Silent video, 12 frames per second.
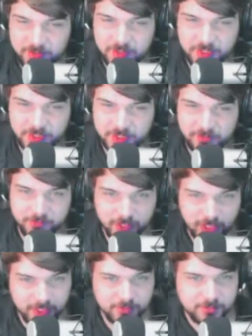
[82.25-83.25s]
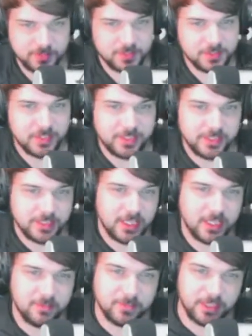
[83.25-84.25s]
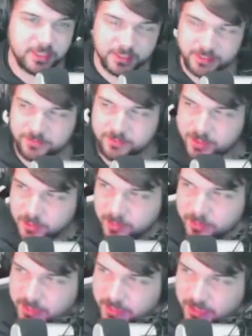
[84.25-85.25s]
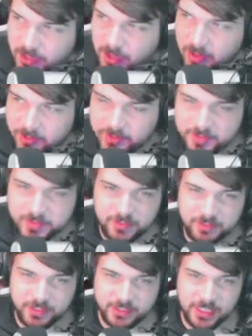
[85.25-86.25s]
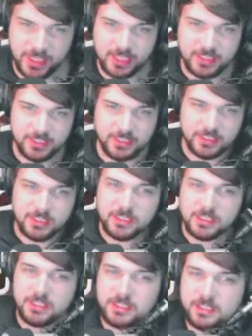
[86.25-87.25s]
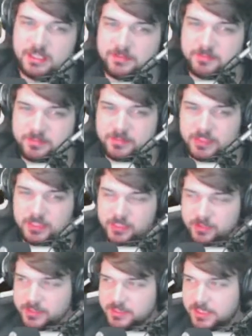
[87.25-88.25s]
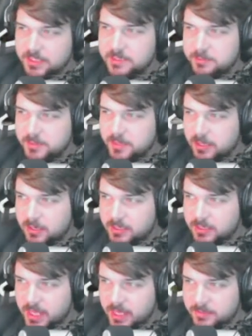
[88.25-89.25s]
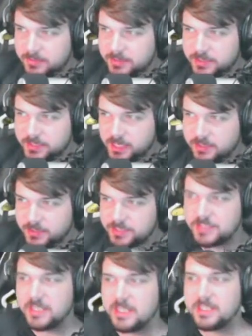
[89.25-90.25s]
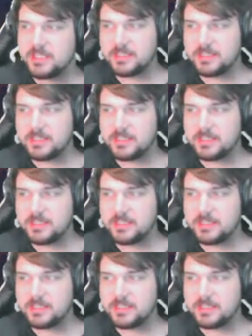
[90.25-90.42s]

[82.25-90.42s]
to the different items in the game and the different equipment, the combos, stuff like that. It's a pretty hard game to understand.